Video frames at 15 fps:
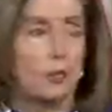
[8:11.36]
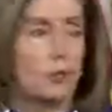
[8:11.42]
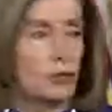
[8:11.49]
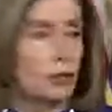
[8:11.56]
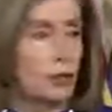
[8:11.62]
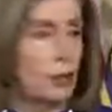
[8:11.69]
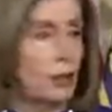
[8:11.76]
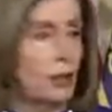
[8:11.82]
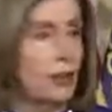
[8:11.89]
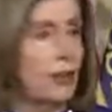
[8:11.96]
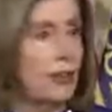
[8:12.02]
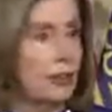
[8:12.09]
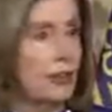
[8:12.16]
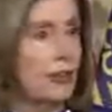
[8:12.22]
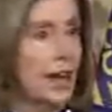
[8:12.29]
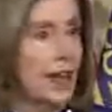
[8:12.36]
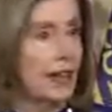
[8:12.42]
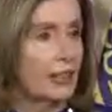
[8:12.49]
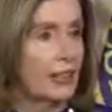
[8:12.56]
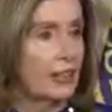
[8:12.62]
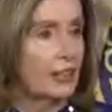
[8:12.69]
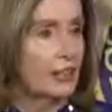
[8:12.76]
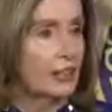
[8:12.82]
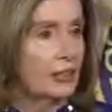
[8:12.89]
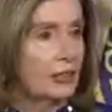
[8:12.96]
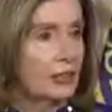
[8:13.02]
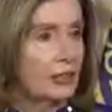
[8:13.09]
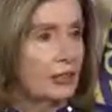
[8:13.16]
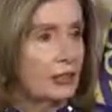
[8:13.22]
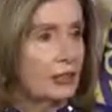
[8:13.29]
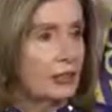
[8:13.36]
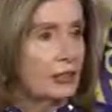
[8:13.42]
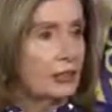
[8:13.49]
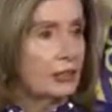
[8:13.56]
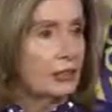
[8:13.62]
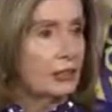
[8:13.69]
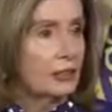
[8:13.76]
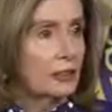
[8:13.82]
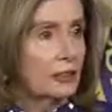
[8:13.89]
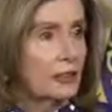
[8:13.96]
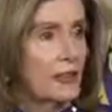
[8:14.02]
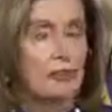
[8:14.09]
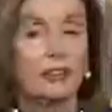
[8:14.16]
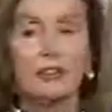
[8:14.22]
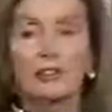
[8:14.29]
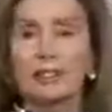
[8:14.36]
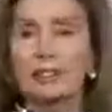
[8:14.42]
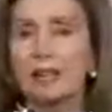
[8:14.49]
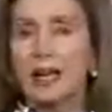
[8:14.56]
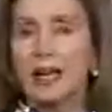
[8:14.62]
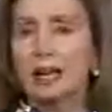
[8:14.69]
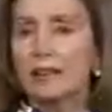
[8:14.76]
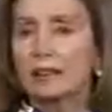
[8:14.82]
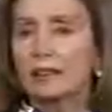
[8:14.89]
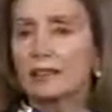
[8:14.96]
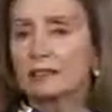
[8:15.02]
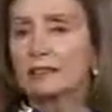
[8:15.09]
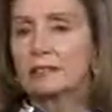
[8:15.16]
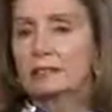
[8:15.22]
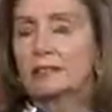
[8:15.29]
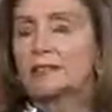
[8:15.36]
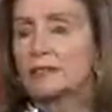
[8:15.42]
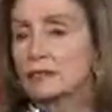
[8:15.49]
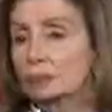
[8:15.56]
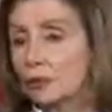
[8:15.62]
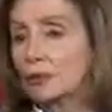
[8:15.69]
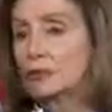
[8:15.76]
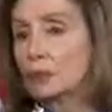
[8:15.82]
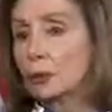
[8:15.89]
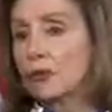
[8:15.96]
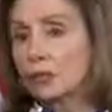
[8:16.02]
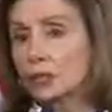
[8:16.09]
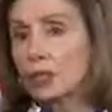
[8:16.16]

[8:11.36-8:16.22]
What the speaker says: of the truth and the facts are very sad for the